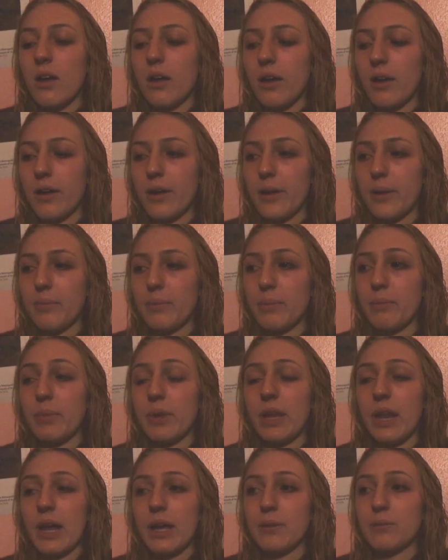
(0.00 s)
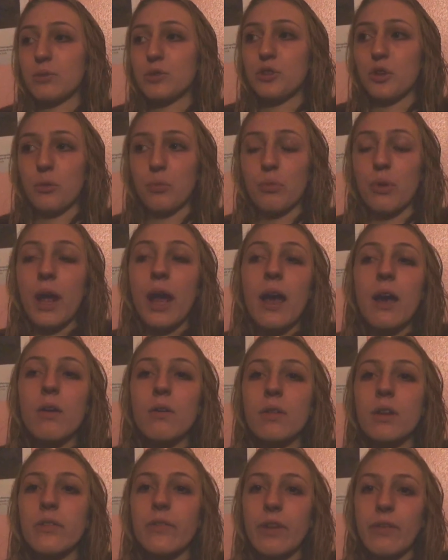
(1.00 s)
But I am so
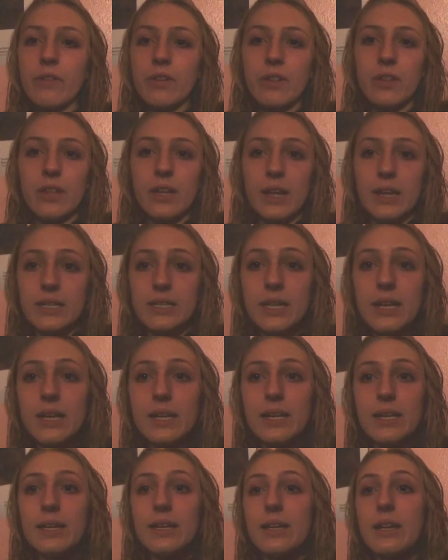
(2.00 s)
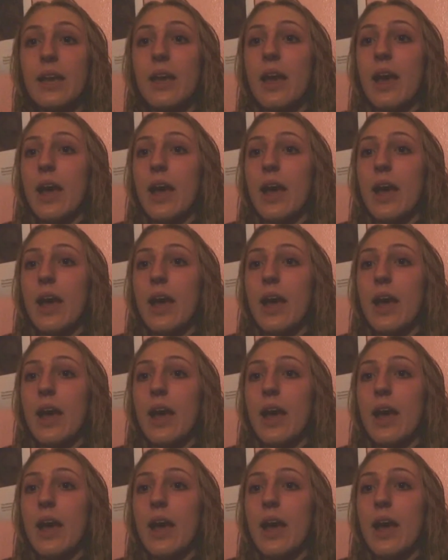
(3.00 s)
proud of everything I've done, and